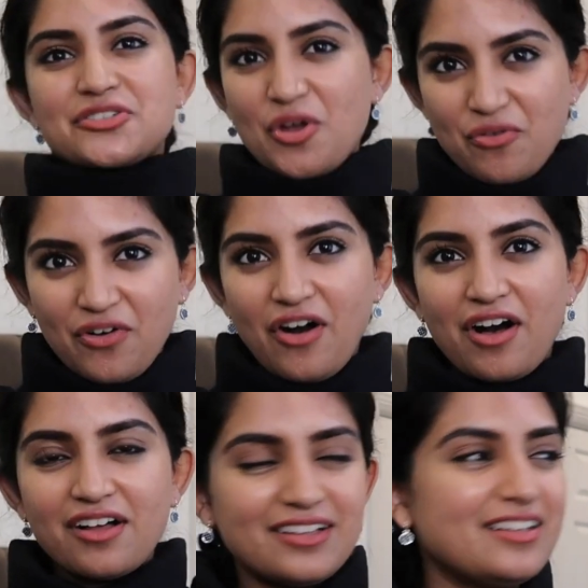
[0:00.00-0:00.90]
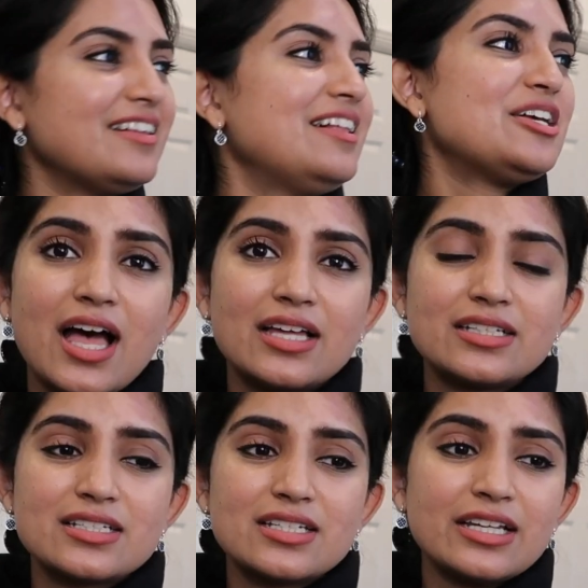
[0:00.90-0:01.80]
so far,
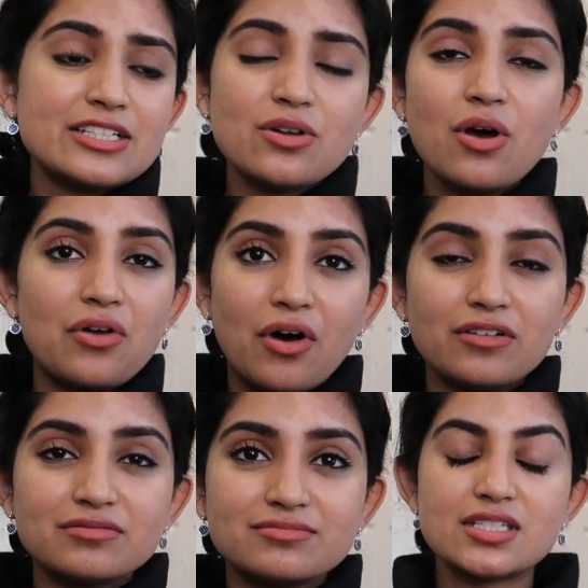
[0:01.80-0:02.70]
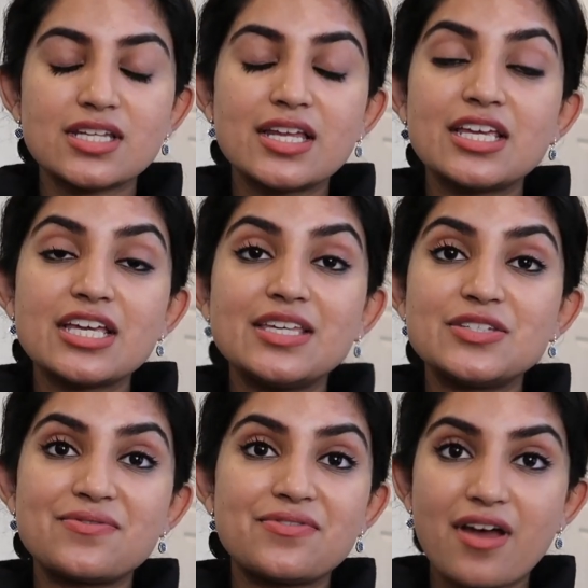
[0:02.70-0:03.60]
and it's not a lot. Studying
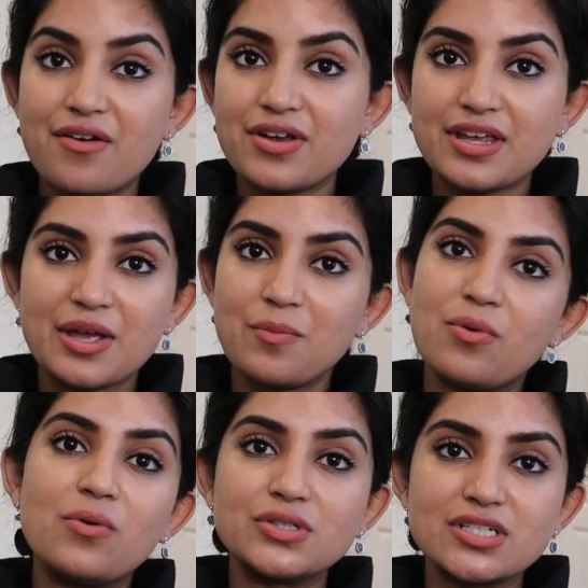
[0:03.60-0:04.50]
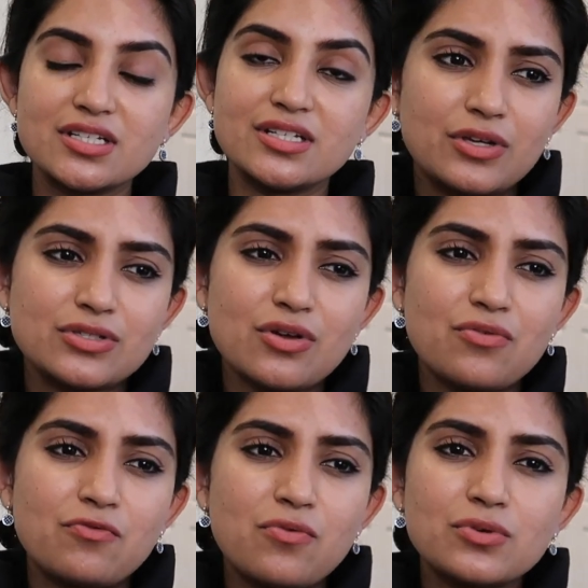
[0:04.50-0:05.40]
is very important. We're so
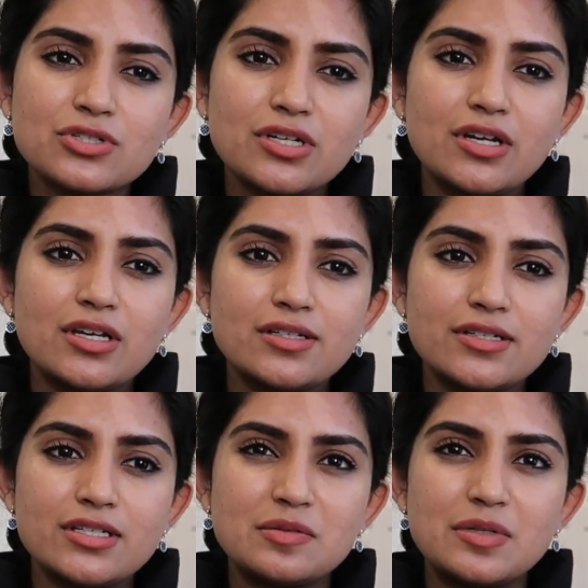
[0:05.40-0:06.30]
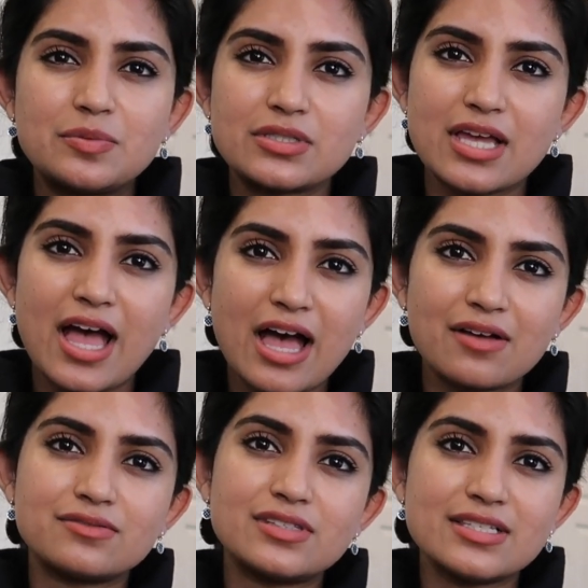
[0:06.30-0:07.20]
fortunate to be able to
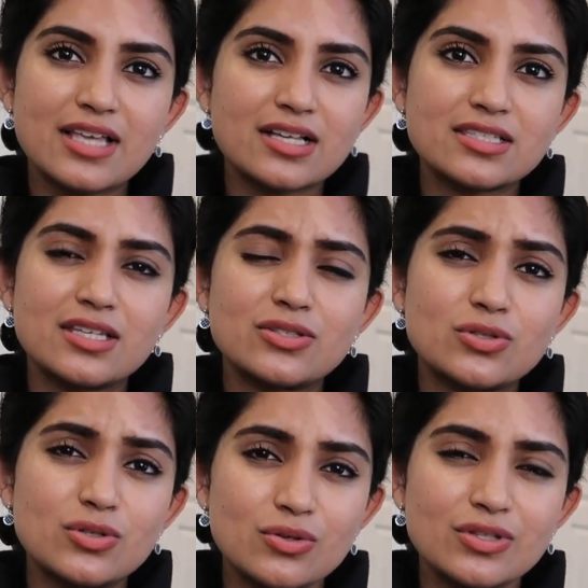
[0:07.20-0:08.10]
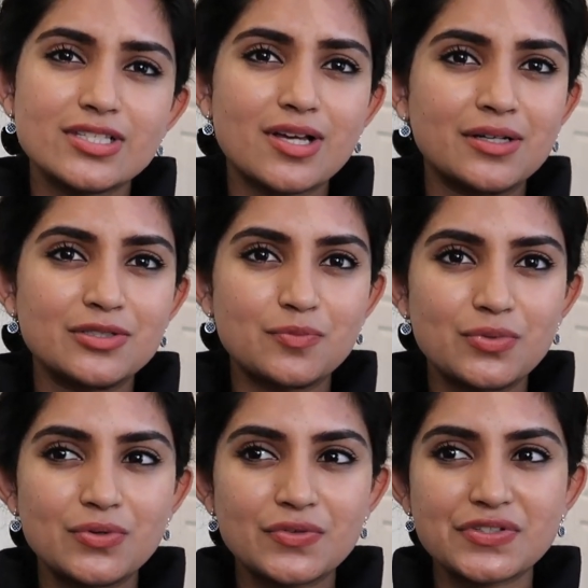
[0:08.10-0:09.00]
have these access to these kind of
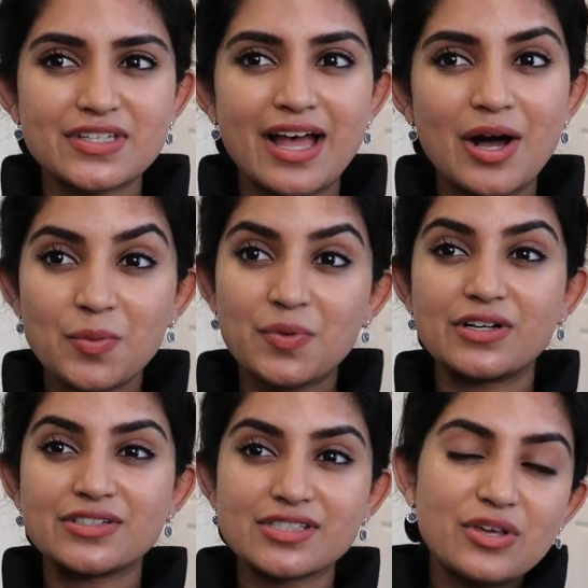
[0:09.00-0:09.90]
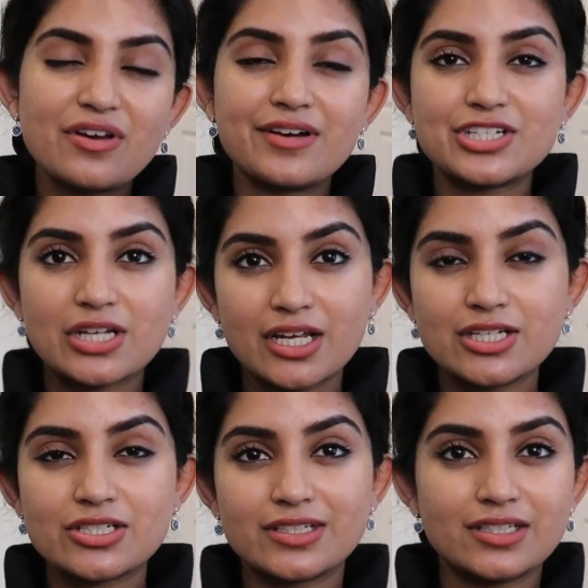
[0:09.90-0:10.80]
books that help us with our
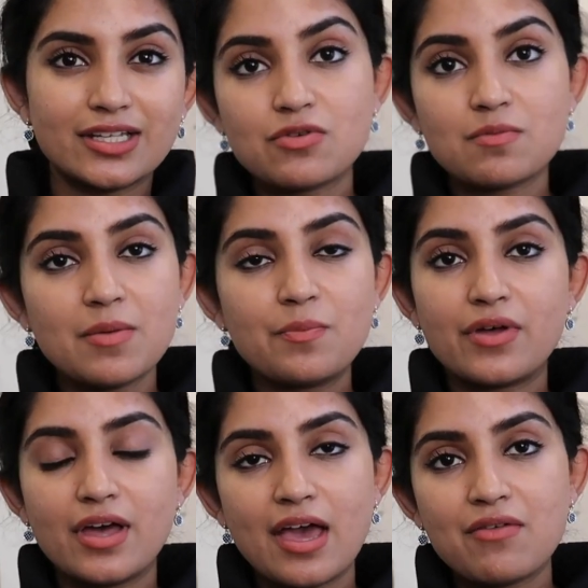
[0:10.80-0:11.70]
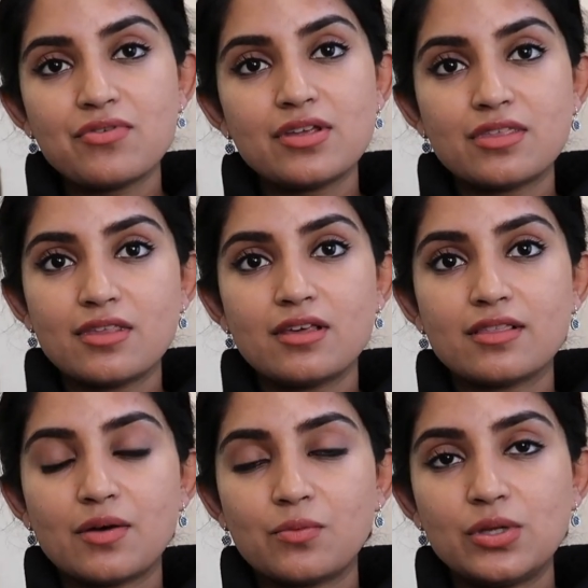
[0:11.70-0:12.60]
education. And remember, everything
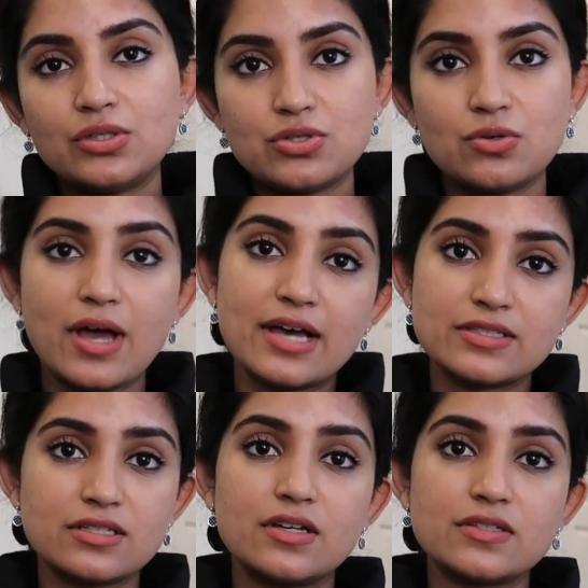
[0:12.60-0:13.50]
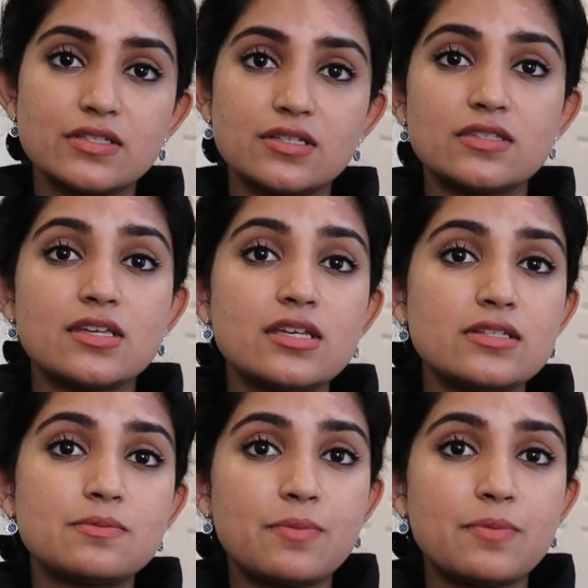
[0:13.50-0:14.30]
that we do as nurses is